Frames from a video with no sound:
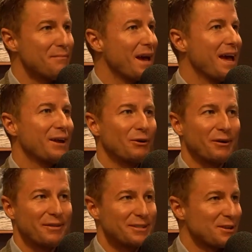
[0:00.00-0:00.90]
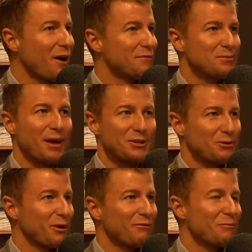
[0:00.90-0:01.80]
MA or as an office manager,
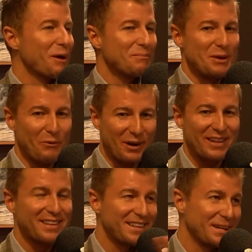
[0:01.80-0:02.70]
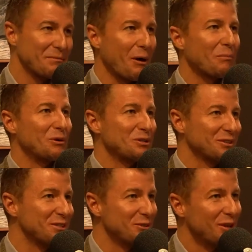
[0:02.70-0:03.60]
whatever it might be, what do they think about
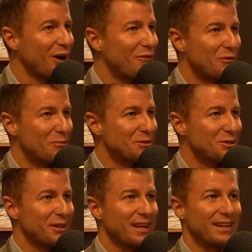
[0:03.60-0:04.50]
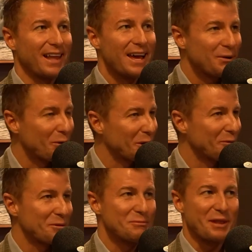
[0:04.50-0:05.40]
personal injury law firms? Do they like working
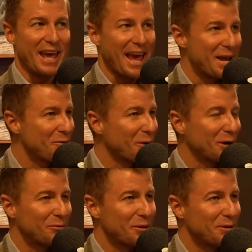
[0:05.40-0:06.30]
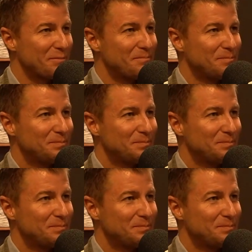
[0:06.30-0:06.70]
with them? Do they hate working with them?